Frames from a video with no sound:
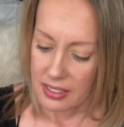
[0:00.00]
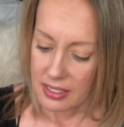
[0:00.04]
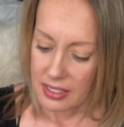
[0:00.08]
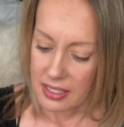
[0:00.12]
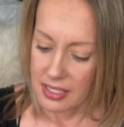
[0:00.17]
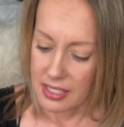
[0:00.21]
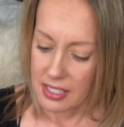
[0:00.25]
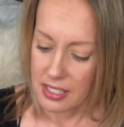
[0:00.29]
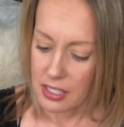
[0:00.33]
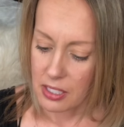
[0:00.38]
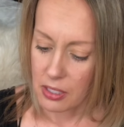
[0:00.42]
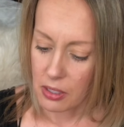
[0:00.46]

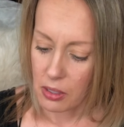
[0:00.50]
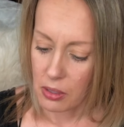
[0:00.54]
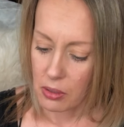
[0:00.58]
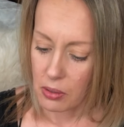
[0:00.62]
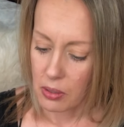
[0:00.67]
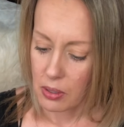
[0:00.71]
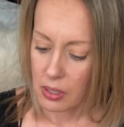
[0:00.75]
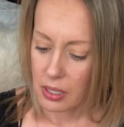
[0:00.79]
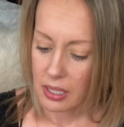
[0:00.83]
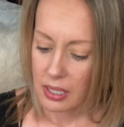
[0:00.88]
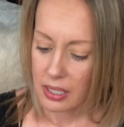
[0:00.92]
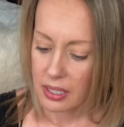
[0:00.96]
So
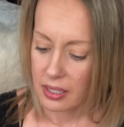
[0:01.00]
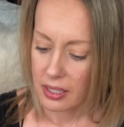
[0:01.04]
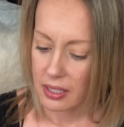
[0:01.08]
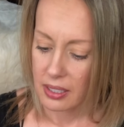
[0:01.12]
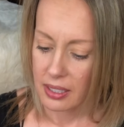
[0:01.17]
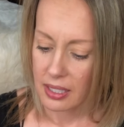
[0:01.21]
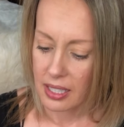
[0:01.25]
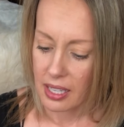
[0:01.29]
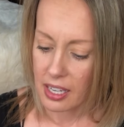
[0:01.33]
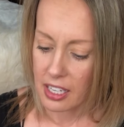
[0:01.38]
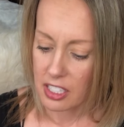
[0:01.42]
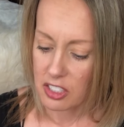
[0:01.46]

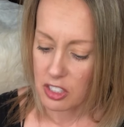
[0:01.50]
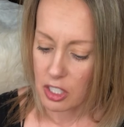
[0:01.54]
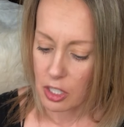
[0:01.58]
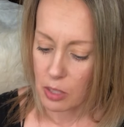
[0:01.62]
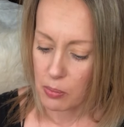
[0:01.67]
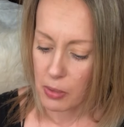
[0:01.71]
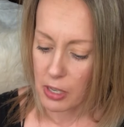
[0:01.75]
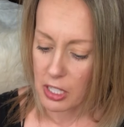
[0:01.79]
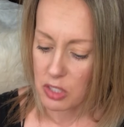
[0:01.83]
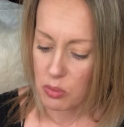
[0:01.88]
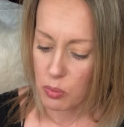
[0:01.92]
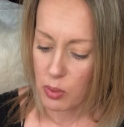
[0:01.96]
the eyeshadow
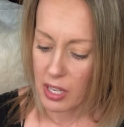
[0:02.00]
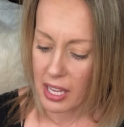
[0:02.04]
brush,